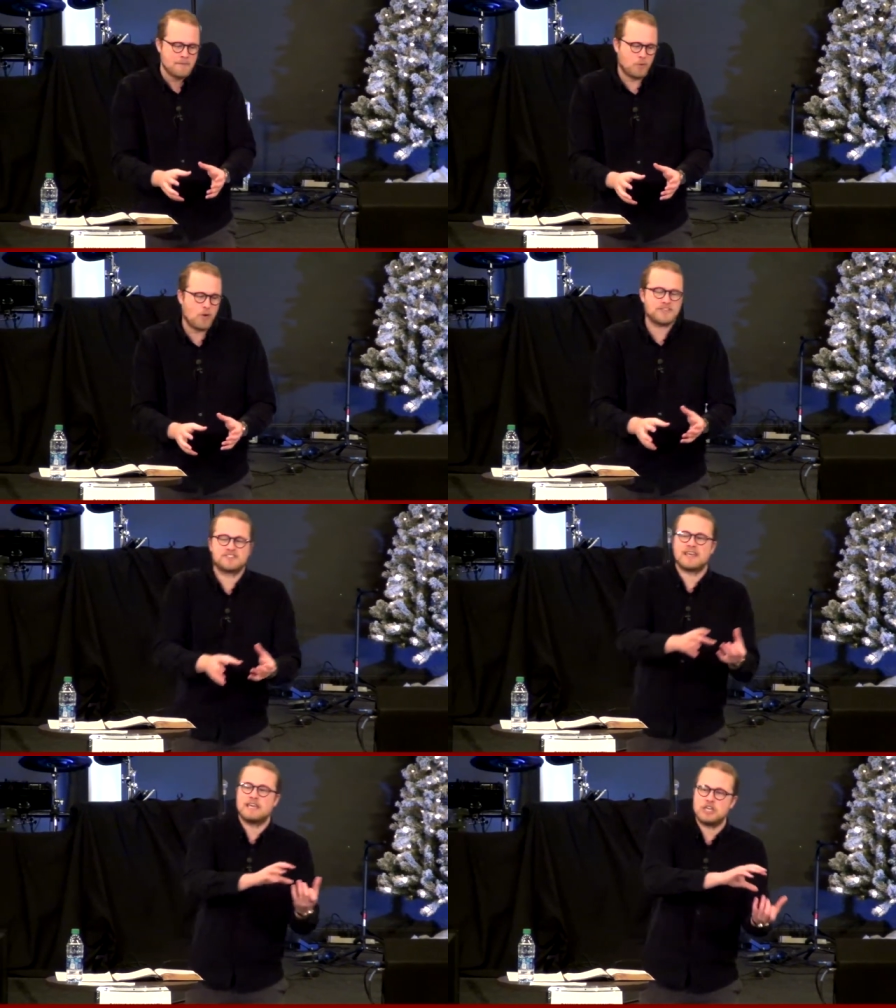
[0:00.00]
But once
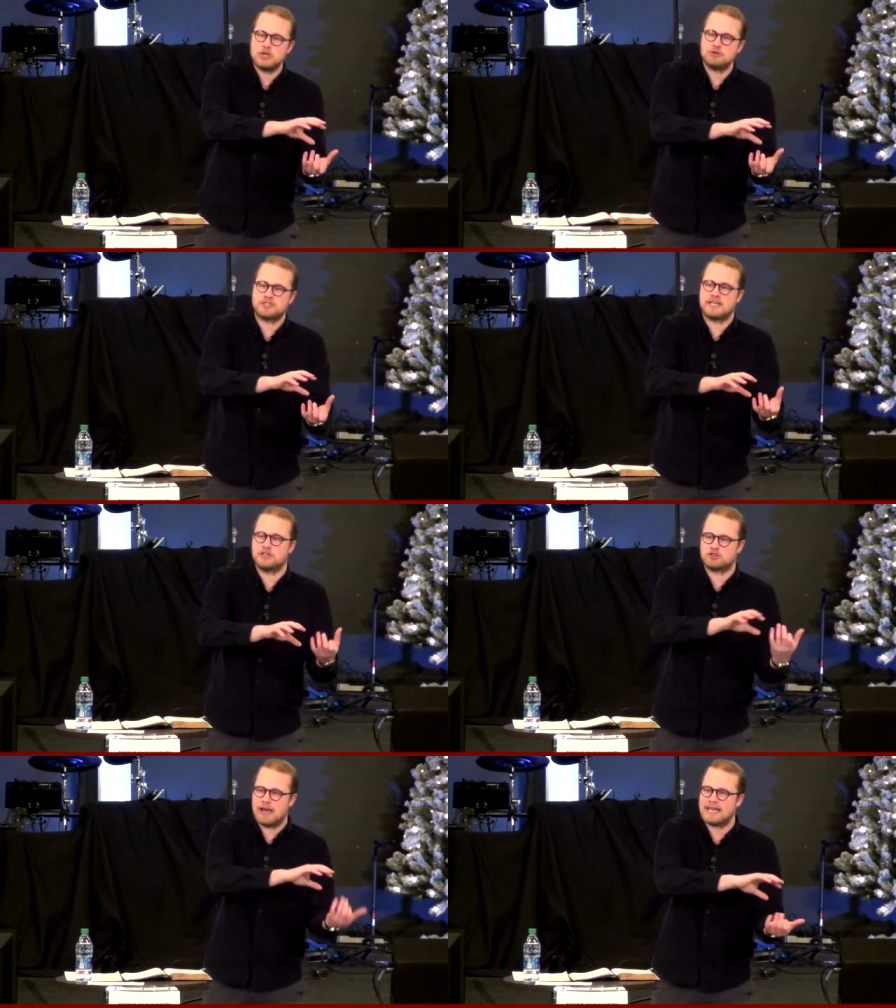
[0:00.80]
they used it
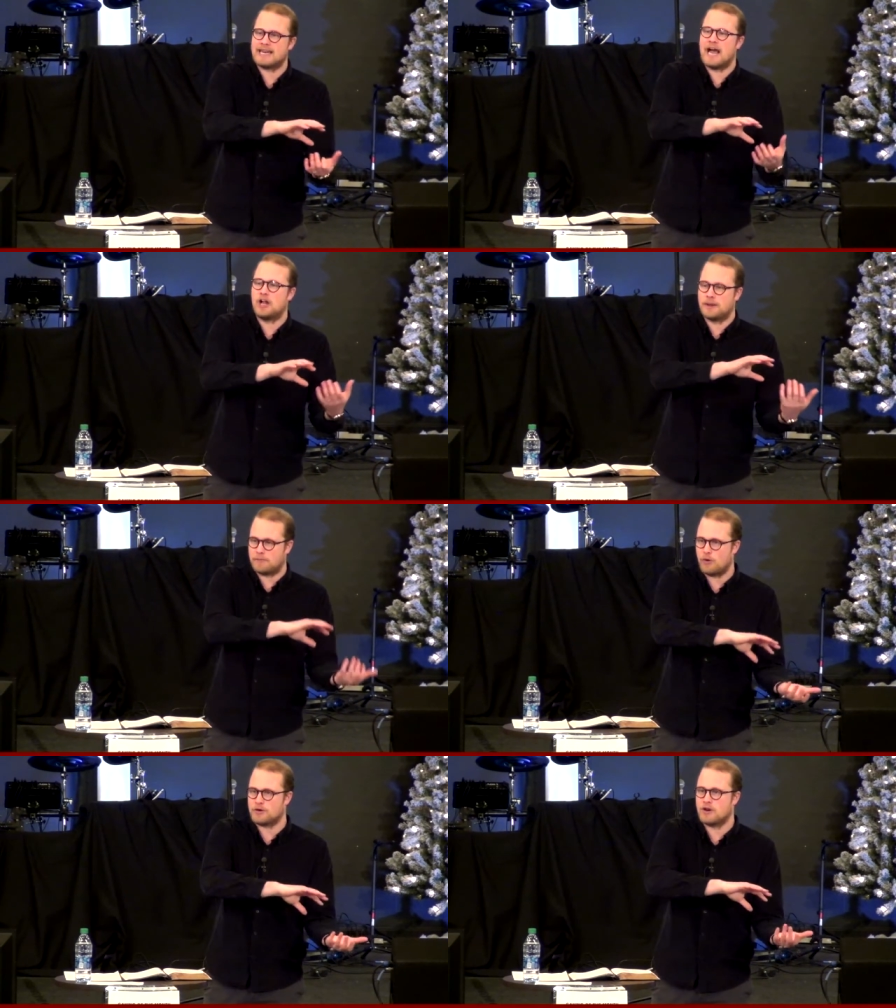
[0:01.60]
and drank it all or
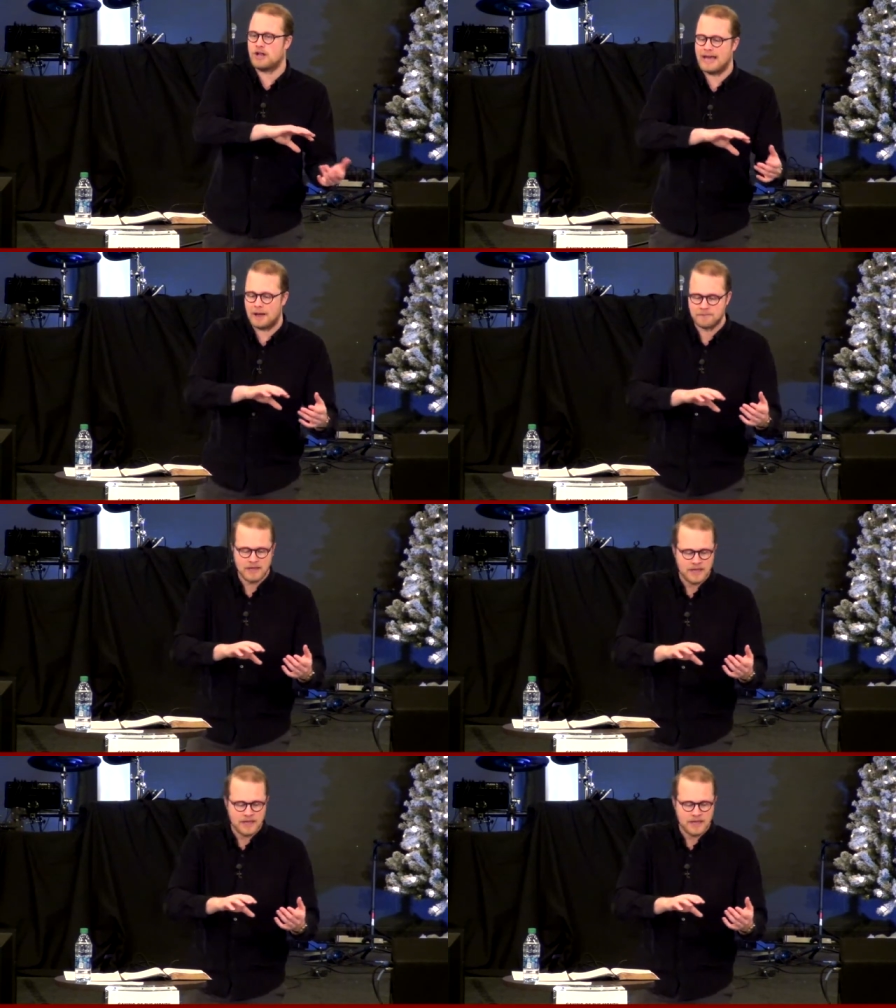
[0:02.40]
poured it all out,